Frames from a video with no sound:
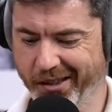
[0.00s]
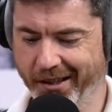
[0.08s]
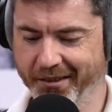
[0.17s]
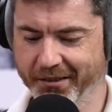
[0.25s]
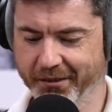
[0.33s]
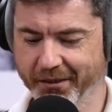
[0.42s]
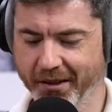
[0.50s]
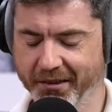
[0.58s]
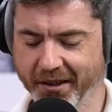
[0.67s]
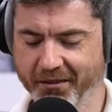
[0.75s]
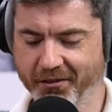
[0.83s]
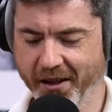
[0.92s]
is
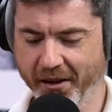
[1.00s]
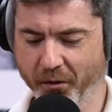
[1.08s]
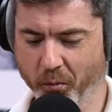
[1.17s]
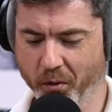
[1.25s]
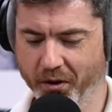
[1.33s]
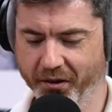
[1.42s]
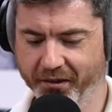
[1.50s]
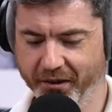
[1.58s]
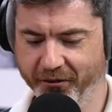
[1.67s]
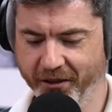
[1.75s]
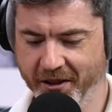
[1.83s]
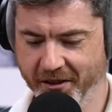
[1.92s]
he really the worst
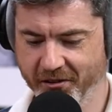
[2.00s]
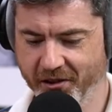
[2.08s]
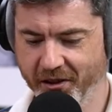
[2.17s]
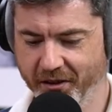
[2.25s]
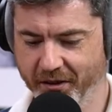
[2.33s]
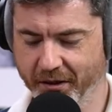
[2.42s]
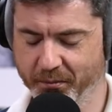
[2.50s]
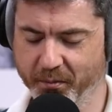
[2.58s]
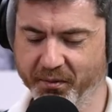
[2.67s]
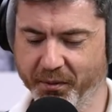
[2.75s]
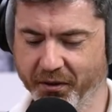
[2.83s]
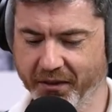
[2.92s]
defender? And I
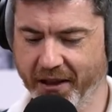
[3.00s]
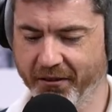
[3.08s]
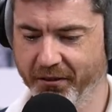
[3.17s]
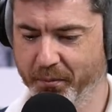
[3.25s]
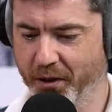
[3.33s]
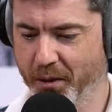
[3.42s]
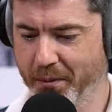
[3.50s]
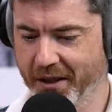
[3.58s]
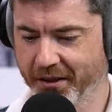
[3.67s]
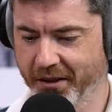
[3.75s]
suppose, yeah, he's pretty bad.